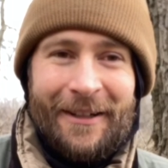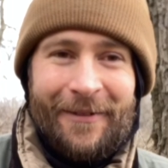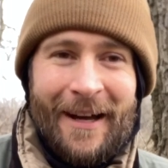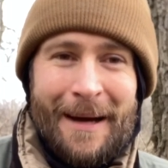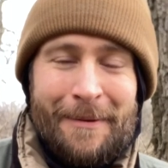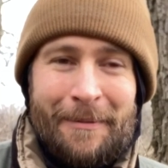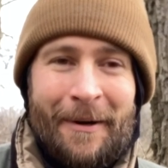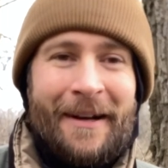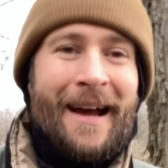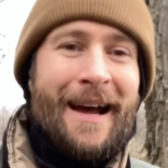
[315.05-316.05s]
if you happen
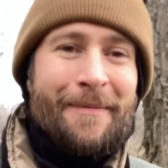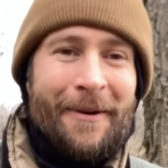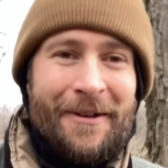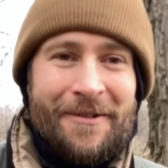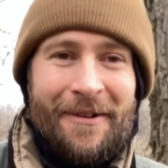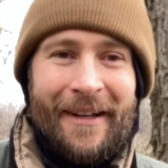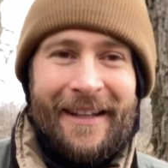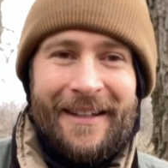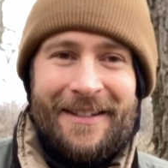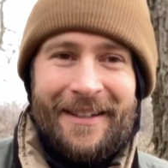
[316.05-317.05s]
upon a hackberry tree
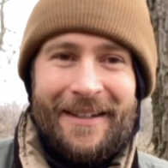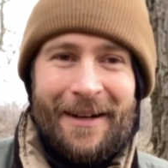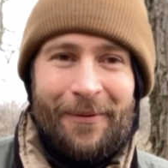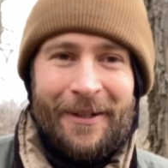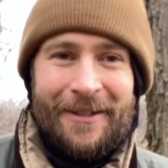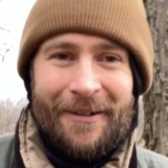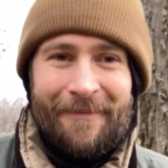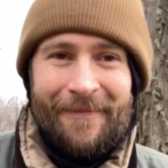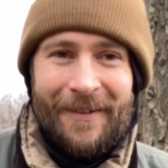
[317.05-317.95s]
like this in the dead of winter.